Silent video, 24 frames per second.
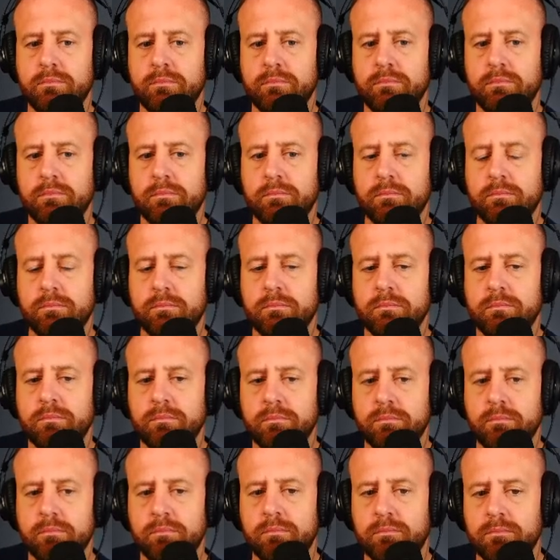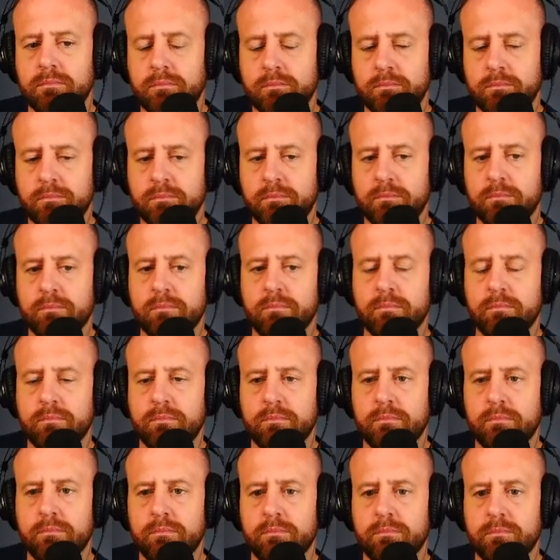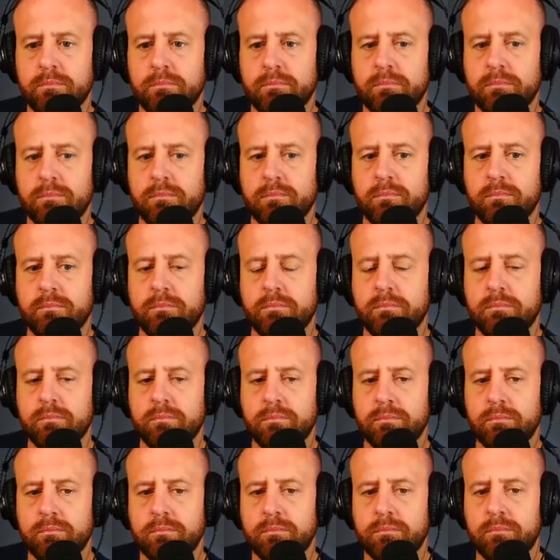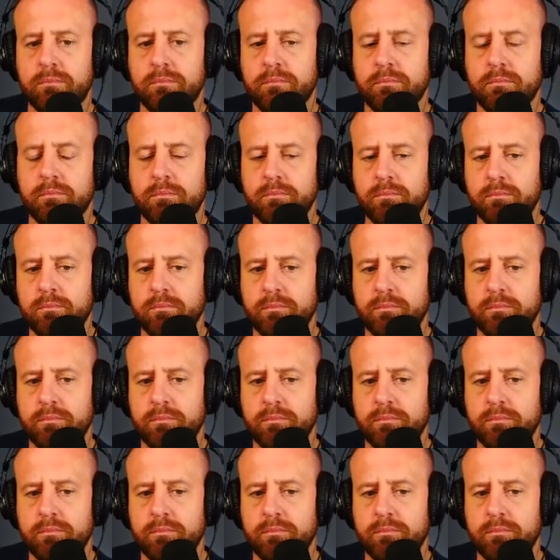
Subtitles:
The person shown says nothing.